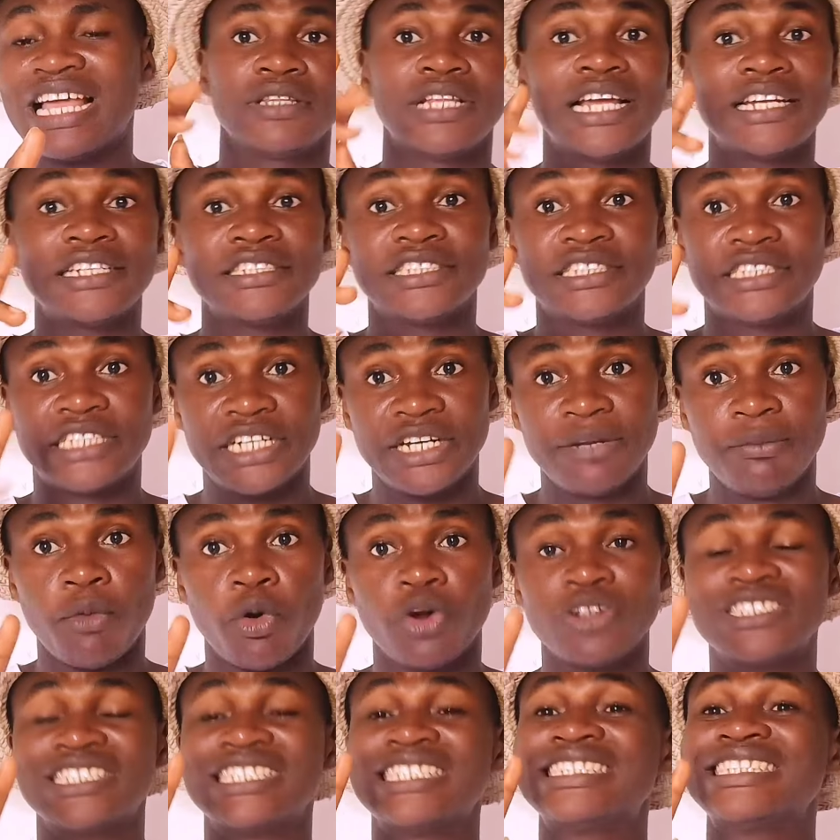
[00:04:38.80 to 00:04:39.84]
That is 3
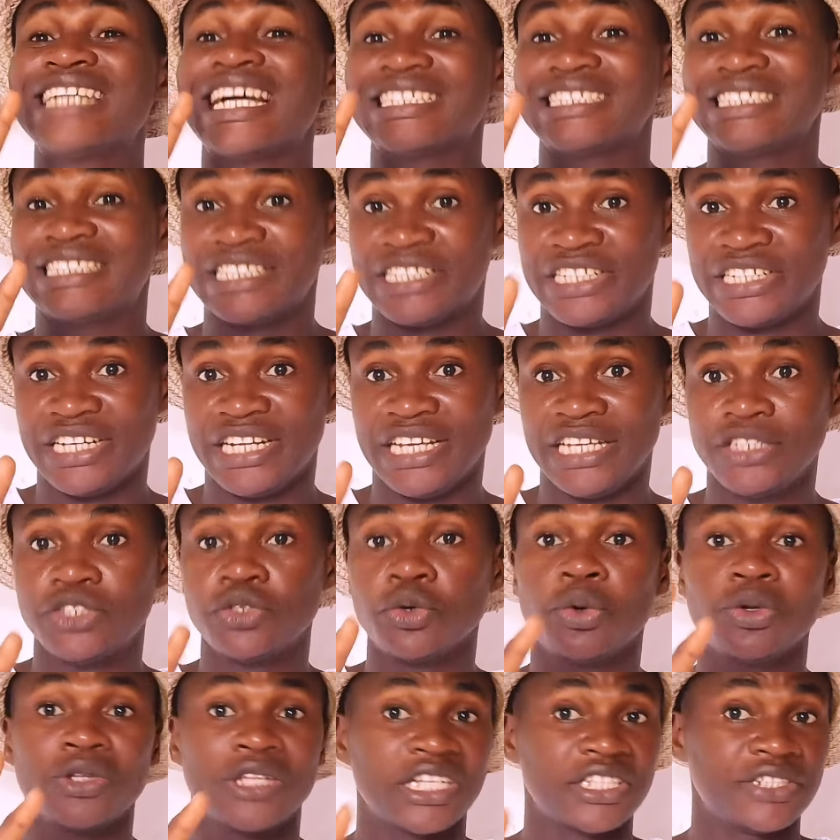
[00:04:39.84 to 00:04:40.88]
months 33
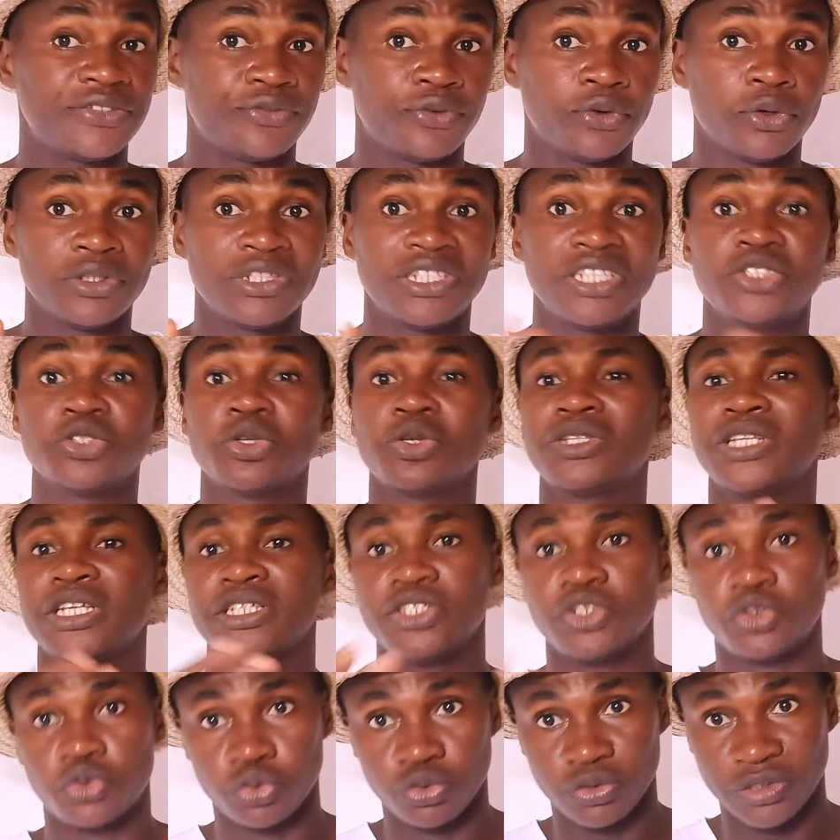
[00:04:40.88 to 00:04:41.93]
days or 34 days or
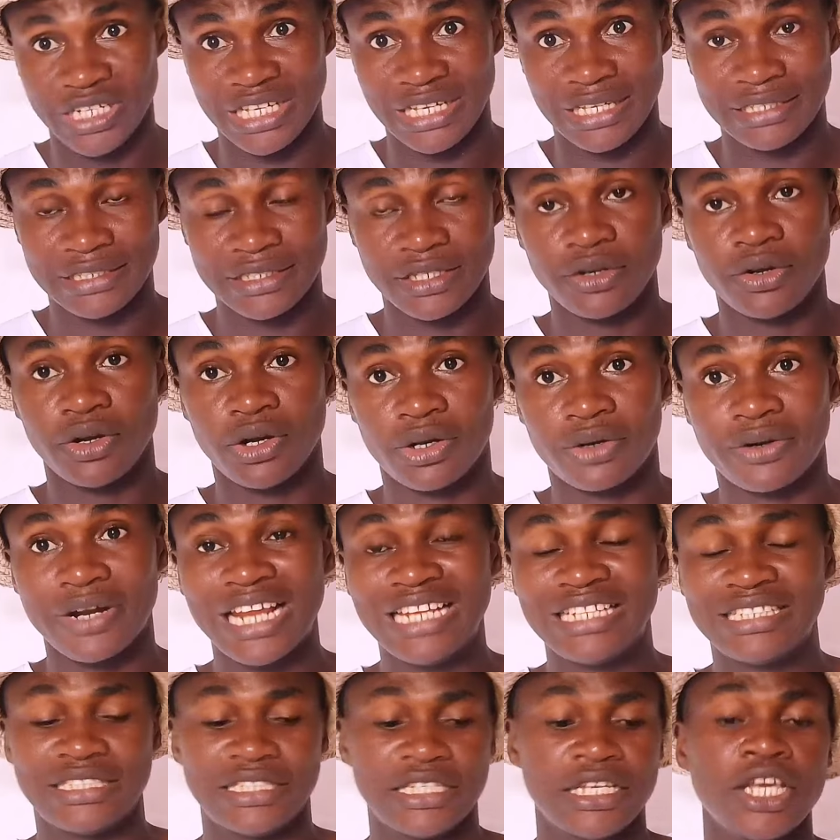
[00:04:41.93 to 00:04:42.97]
32 days. All
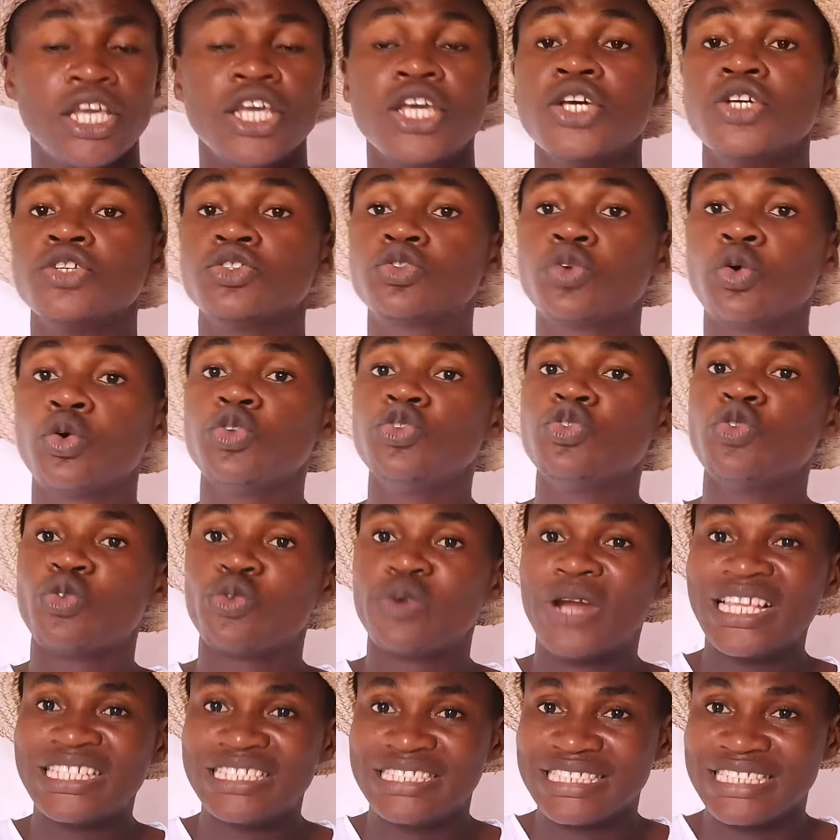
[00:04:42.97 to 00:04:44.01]
right, so you
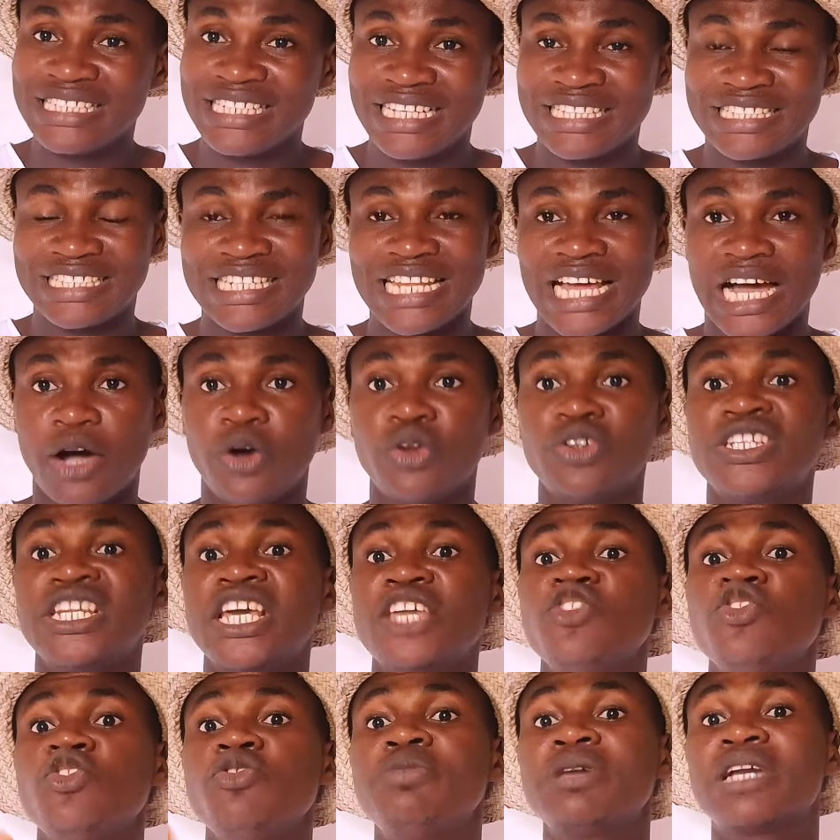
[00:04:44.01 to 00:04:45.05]
write the date down,
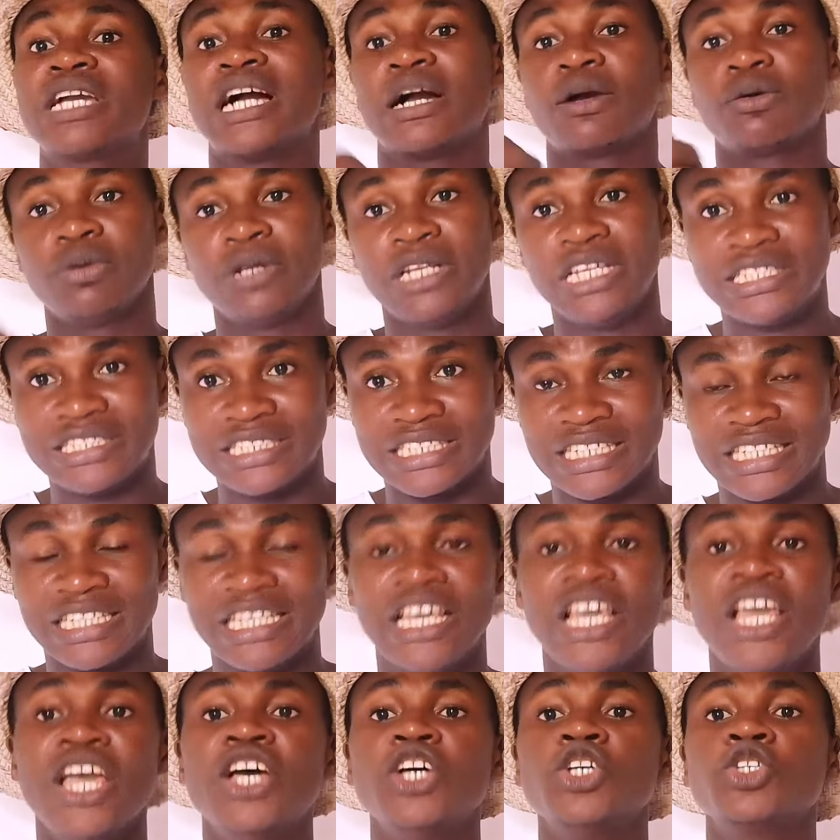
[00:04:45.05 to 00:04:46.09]
then you will be
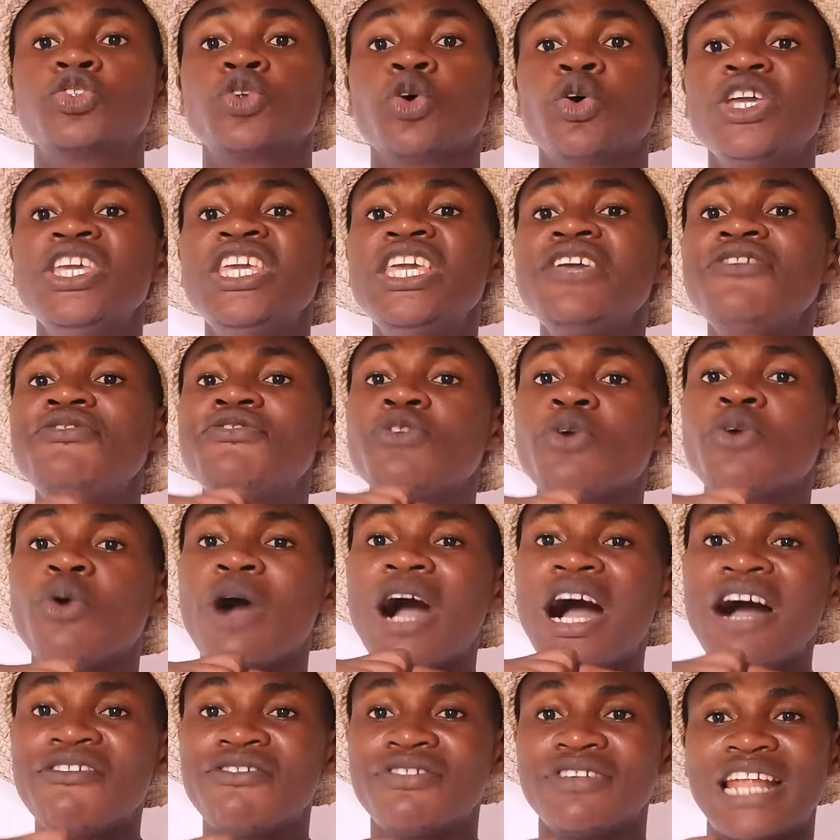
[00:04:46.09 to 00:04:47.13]
calculating. So if you
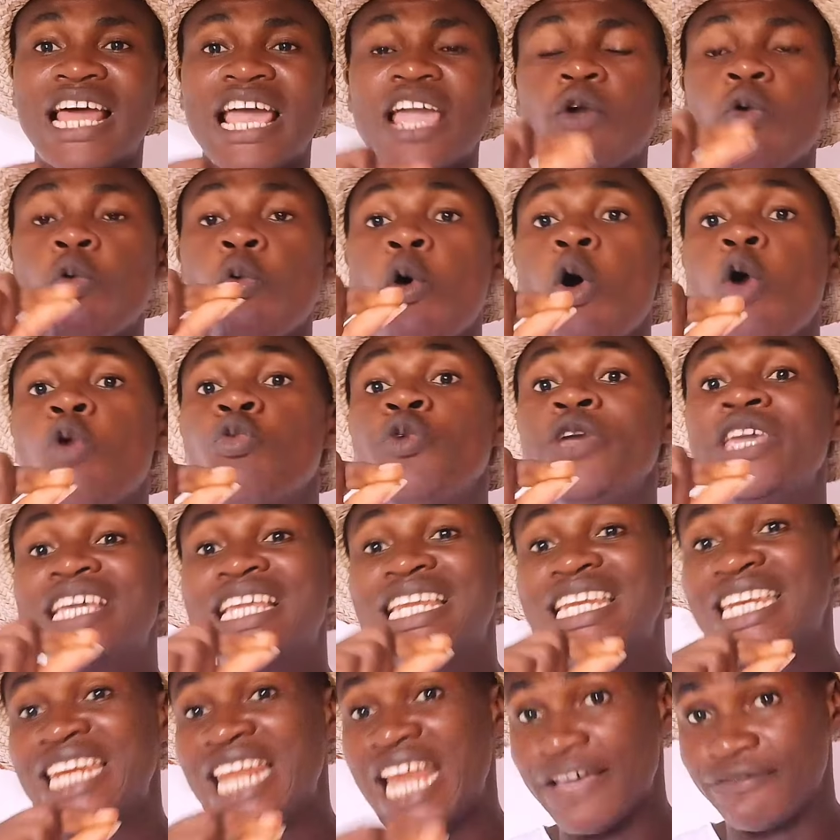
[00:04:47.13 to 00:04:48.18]
have like 1
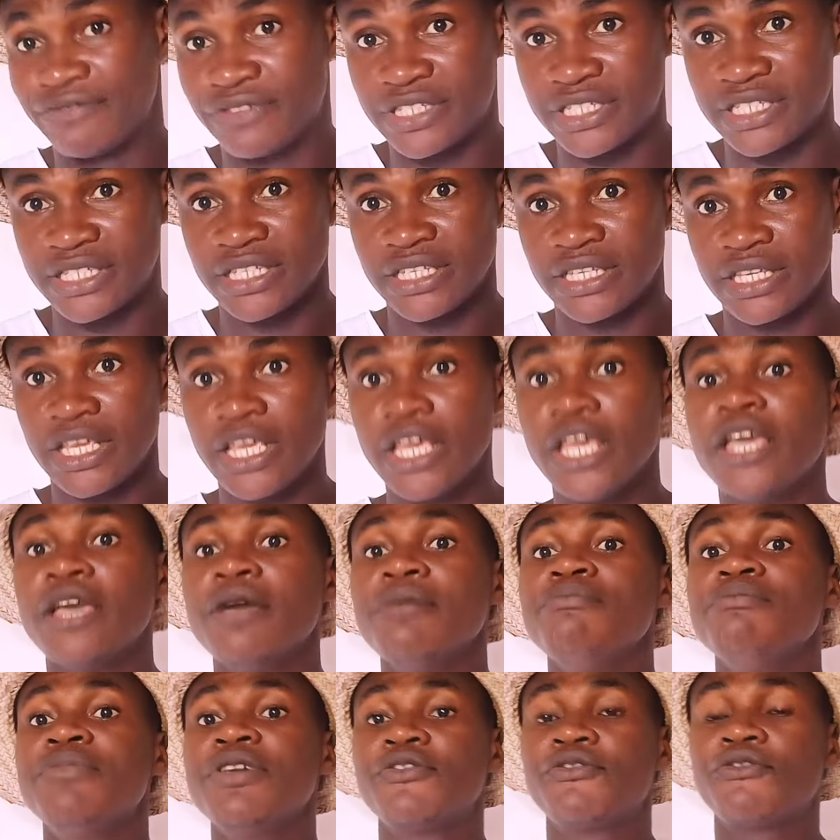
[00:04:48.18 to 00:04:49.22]
week left
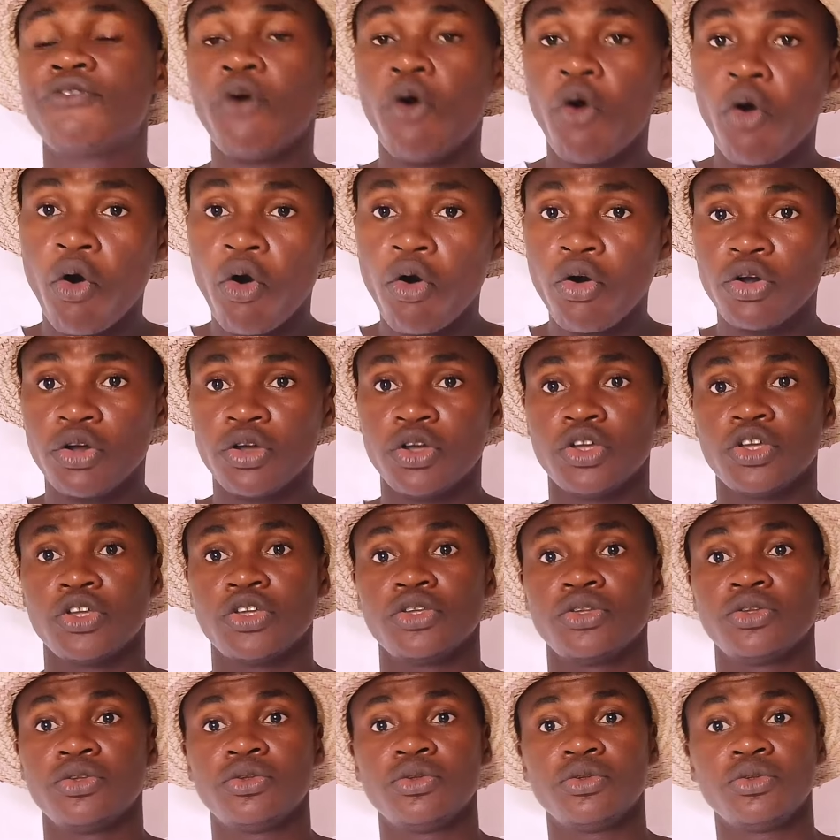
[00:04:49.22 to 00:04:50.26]
before
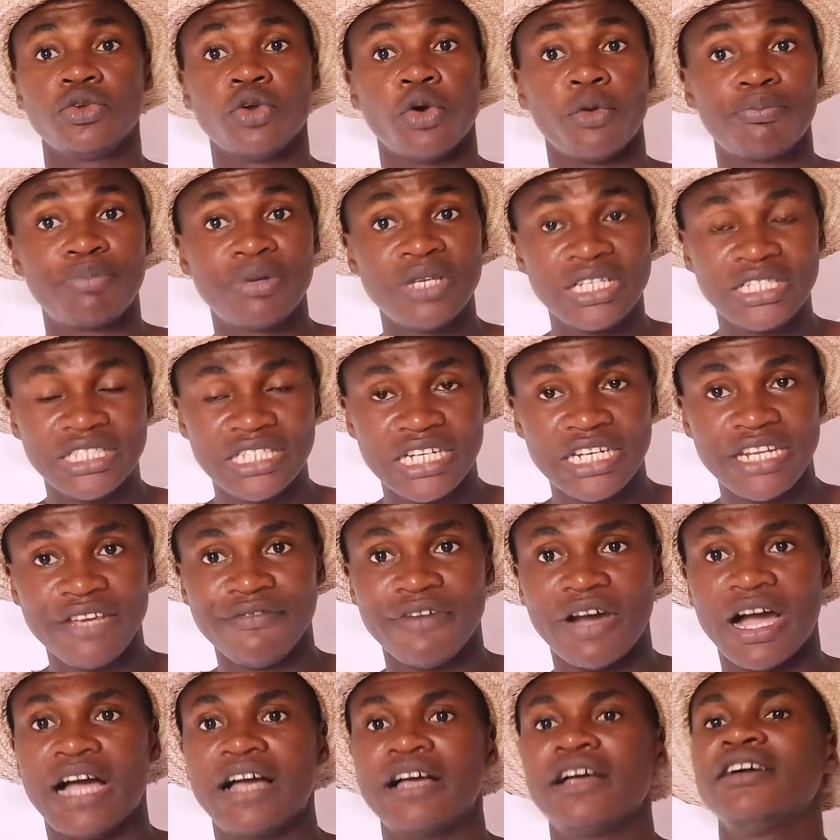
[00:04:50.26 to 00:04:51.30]
your pig
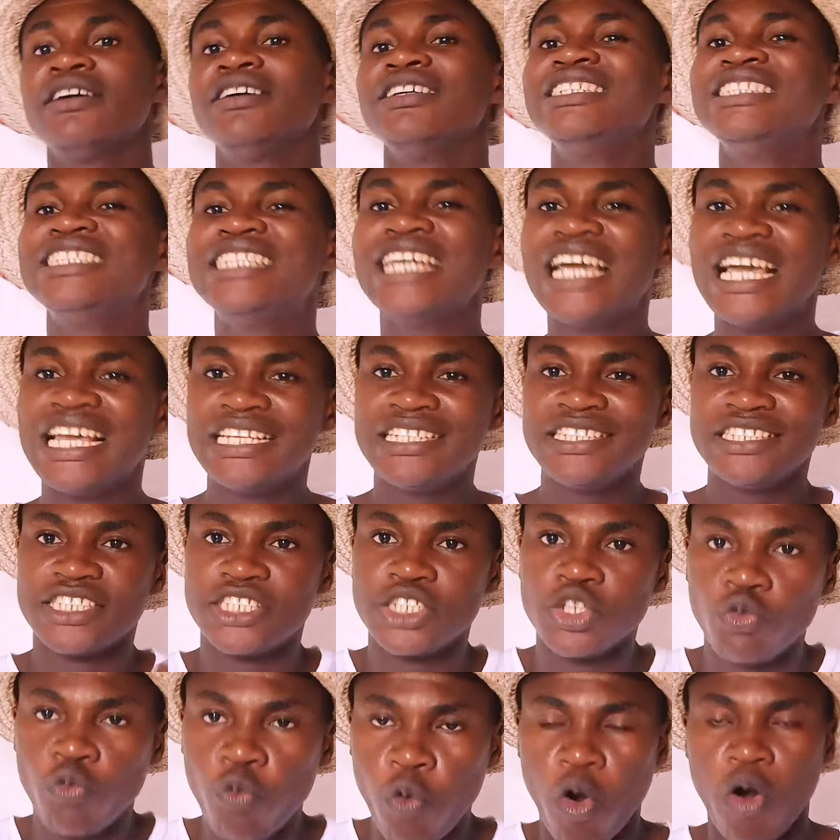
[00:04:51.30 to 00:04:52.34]
deliver, then
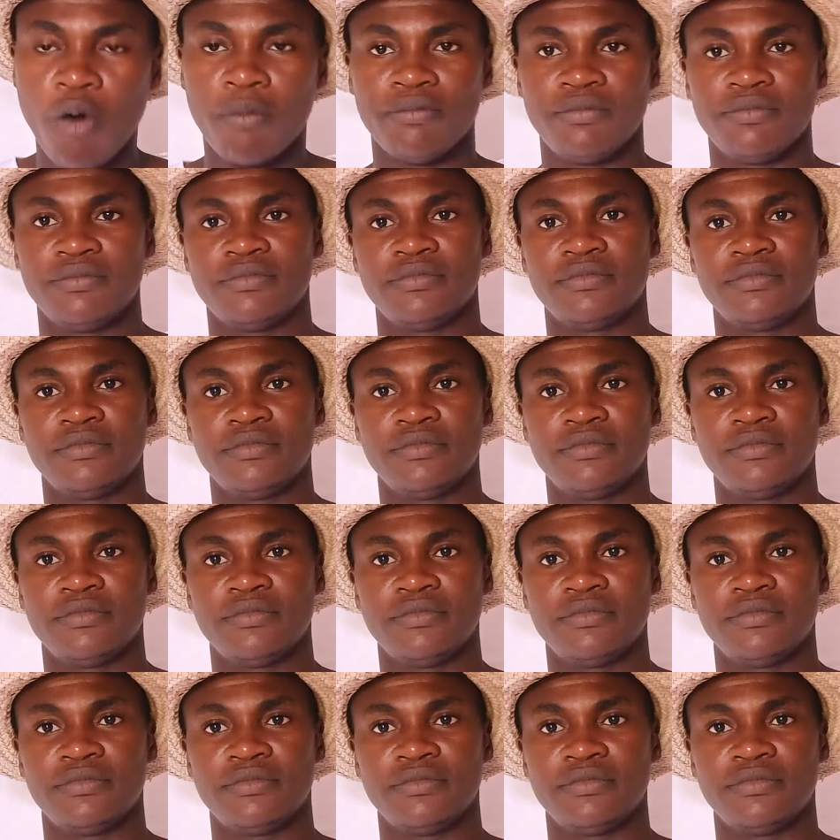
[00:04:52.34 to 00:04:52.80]
deworm